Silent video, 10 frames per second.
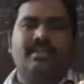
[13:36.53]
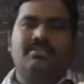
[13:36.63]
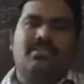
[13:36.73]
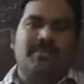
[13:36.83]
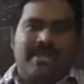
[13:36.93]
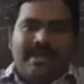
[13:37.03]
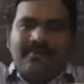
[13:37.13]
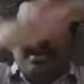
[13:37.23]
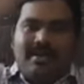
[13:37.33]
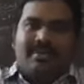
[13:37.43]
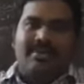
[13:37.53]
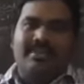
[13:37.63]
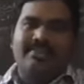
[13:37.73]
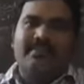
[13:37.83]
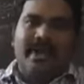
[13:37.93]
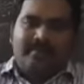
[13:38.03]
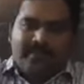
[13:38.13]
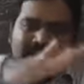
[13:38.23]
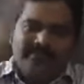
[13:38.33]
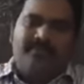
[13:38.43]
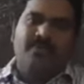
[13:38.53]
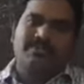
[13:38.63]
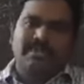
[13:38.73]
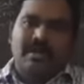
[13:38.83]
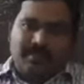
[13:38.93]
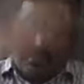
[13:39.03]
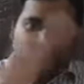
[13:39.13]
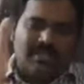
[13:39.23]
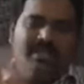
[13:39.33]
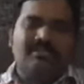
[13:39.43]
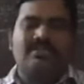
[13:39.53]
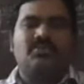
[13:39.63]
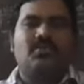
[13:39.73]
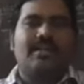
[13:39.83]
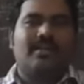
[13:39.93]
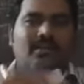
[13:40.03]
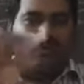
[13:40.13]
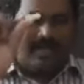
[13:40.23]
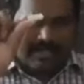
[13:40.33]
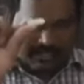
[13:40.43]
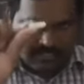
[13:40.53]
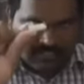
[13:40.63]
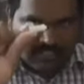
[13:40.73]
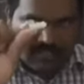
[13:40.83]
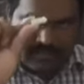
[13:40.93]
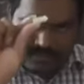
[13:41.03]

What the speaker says: So whenever if I apply force or pressure on the sodium chloride crystal,